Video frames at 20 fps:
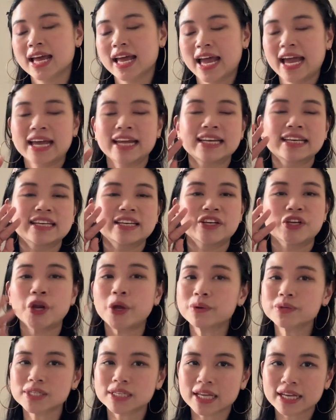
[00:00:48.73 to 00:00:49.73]
and
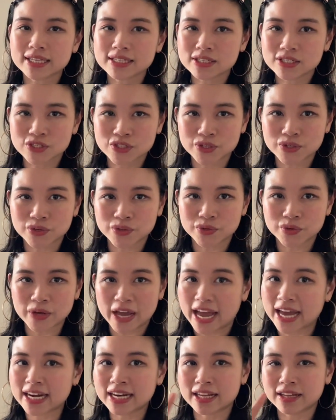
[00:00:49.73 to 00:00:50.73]
no slice to
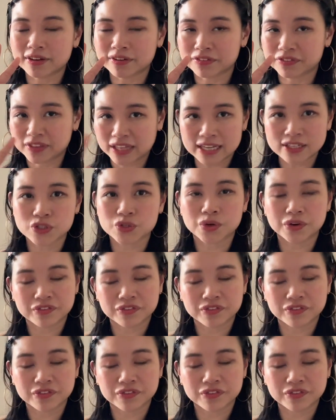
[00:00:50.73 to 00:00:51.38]
any of that sort